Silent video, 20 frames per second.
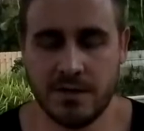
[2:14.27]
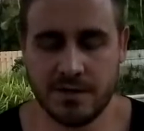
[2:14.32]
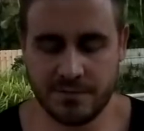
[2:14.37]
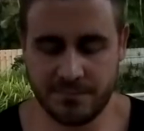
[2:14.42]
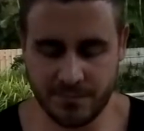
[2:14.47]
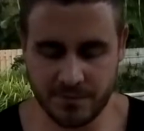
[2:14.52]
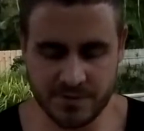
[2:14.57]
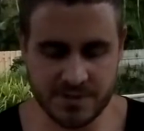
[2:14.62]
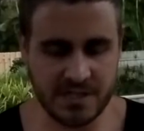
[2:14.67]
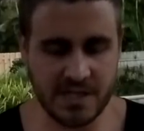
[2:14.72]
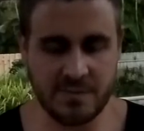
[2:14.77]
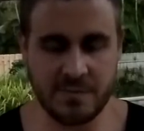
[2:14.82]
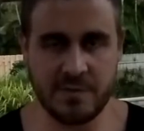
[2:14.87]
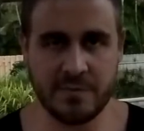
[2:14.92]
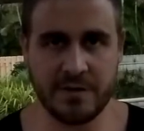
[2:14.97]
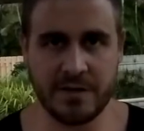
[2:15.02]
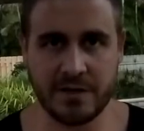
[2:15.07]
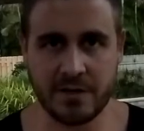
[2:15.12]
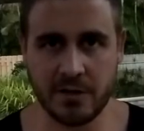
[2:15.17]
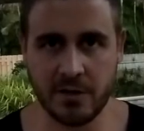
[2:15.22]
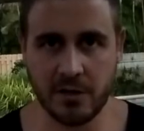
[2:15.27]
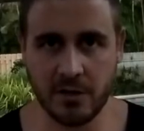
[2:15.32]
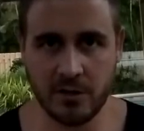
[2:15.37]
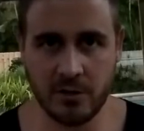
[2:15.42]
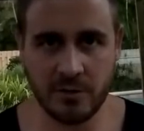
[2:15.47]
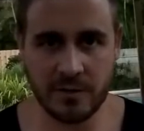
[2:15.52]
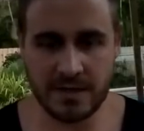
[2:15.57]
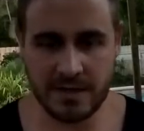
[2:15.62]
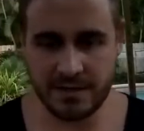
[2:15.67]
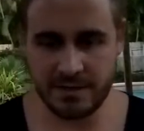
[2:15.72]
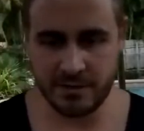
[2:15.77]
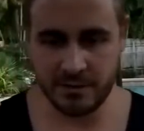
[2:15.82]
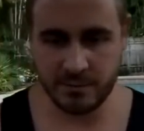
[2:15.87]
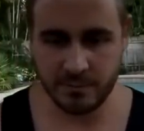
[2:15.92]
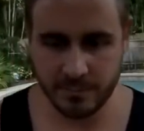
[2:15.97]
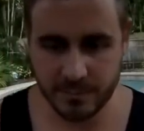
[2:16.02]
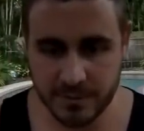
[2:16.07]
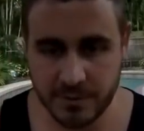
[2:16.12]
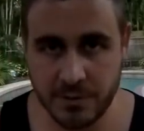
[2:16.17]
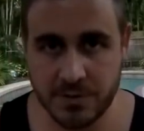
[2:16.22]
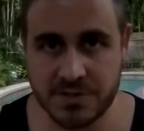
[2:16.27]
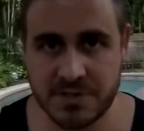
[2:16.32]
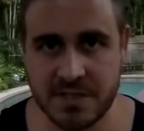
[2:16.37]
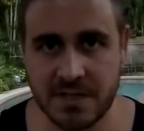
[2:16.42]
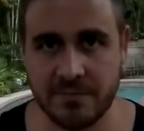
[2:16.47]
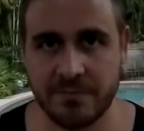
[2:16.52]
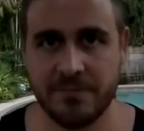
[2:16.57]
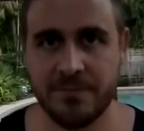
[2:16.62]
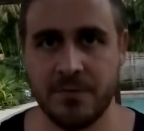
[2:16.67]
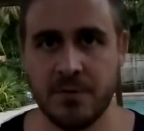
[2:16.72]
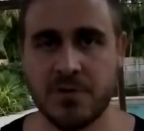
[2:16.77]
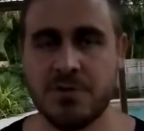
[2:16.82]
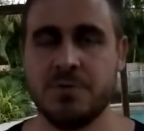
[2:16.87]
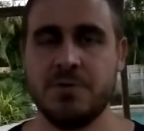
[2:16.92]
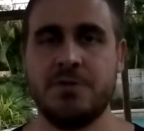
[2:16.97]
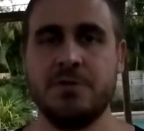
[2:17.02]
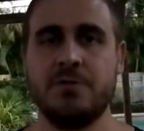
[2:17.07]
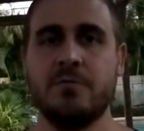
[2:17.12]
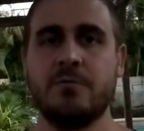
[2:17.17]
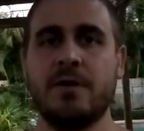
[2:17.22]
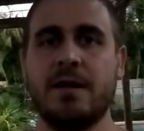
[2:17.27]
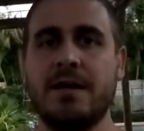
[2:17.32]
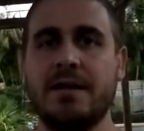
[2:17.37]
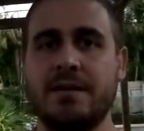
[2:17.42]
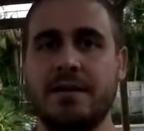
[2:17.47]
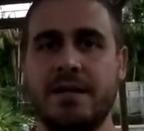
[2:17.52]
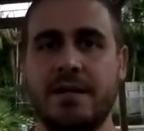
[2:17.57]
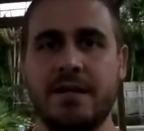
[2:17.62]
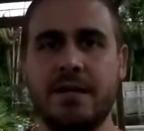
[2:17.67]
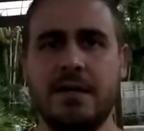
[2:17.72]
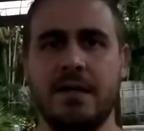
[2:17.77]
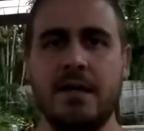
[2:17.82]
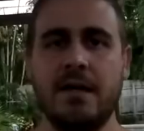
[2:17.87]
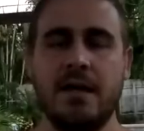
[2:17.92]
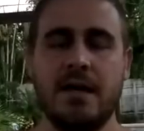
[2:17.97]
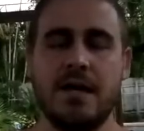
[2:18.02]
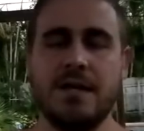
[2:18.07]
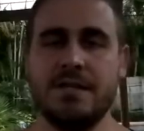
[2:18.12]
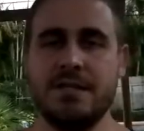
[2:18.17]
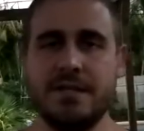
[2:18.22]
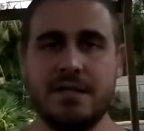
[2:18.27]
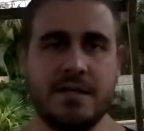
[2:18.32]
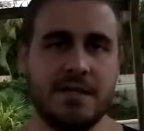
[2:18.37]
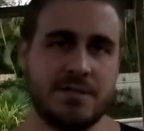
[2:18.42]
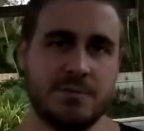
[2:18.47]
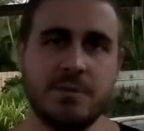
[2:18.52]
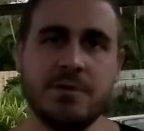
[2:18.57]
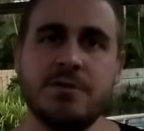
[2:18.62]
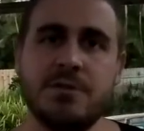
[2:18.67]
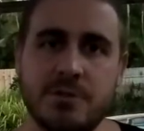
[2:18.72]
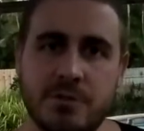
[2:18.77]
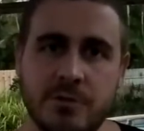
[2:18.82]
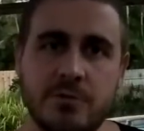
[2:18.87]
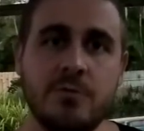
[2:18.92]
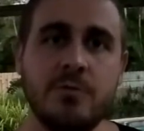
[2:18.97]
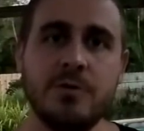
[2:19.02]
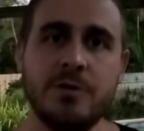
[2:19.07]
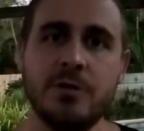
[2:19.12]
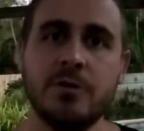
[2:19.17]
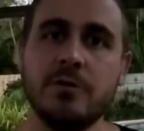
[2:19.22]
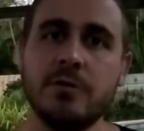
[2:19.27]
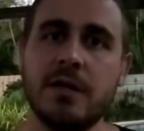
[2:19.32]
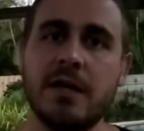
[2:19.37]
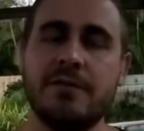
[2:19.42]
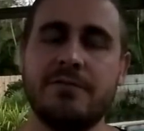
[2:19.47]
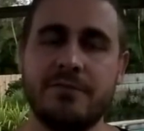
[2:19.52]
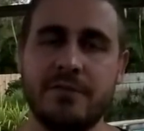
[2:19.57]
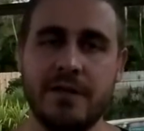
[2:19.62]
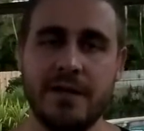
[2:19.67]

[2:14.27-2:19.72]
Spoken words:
the first time you might go and you step first with your right leg, and then the next one do your left